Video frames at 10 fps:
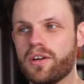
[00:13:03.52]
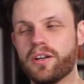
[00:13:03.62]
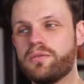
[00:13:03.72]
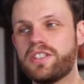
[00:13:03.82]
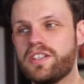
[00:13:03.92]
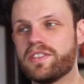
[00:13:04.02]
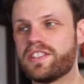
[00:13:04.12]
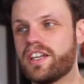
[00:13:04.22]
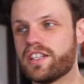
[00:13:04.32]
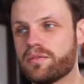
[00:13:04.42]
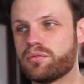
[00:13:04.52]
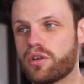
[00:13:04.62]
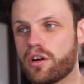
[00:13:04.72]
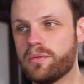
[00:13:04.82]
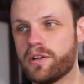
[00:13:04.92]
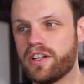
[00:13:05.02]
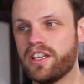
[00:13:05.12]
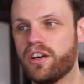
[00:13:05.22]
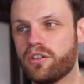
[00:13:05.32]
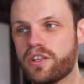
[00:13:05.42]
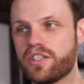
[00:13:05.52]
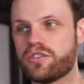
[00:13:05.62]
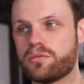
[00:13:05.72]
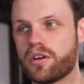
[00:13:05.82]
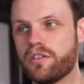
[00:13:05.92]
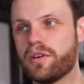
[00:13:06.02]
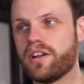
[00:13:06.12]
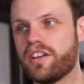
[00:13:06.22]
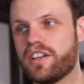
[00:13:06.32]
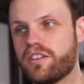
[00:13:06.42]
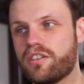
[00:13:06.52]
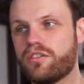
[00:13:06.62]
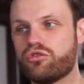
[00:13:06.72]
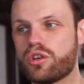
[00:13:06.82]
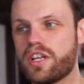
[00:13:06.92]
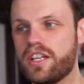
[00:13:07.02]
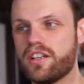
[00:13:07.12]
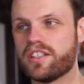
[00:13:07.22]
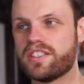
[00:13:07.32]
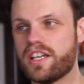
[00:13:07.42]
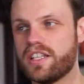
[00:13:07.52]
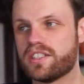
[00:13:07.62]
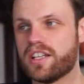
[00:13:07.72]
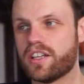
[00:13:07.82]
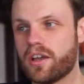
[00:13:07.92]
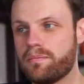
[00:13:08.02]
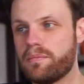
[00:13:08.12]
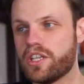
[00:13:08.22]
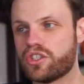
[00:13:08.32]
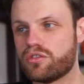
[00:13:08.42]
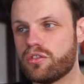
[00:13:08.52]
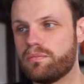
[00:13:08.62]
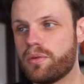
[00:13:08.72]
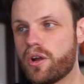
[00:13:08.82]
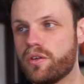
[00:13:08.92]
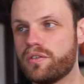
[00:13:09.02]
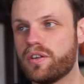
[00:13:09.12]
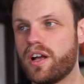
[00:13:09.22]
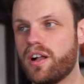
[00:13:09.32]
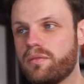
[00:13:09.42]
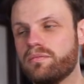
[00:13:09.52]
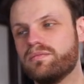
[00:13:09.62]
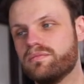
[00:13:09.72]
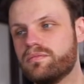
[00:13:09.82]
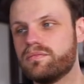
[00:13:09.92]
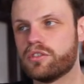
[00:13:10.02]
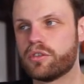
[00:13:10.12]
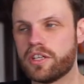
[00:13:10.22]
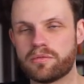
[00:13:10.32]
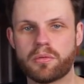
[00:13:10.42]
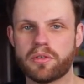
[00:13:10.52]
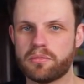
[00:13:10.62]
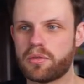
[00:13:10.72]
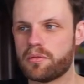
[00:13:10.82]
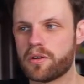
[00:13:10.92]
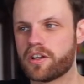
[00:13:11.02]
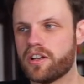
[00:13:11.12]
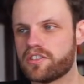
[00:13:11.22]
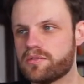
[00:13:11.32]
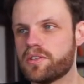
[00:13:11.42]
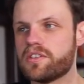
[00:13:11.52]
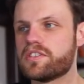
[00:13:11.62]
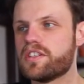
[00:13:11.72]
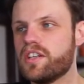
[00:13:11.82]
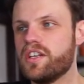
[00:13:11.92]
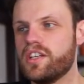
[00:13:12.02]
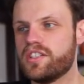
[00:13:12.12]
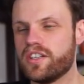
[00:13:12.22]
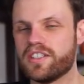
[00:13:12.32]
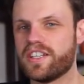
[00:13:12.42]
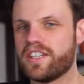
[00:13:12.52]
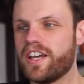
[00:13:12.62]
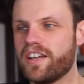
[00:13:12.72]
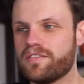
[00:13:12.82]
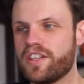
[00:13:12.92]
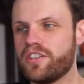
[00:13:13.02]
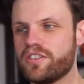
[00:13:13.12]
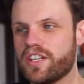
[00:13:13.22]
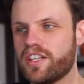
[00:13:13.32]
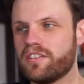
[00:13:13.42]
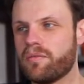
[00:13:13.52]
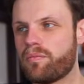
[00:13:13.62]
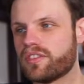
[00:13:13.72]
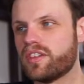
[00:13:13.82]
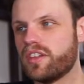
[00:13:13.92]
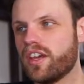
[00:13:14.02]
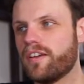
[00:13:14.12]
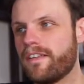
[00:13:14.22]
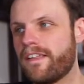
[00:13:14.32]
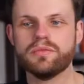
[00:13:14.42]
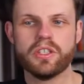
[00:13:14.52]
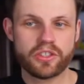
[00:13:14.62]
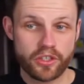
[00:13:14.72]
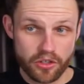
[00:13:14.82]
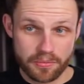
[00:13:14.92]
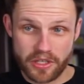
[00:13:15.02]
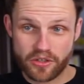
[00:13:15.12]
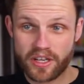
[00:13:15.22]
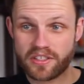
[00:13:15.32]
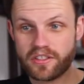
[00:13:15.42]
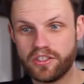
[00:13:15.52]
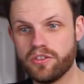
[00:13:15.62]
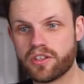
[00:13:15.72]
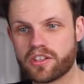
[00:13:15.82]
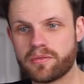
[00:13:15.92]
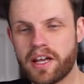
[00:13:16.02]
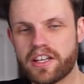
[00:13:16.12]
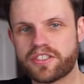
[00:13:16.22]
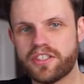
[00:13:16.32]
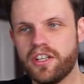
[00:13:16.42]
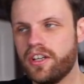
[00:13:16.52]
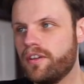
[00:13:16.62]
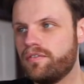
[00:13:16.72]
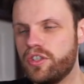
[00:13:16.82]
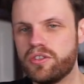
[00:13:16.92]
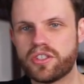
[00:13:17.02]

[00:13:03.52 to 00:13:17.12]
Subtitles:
I wouldn't even say it's like primarily orange or primarily green. I'd say it's like a mixture of both. Green is probably the primary colour, to be honest. So I'd say, yeah, they're using, yeah. So use Pinterest, use Unsplash, use the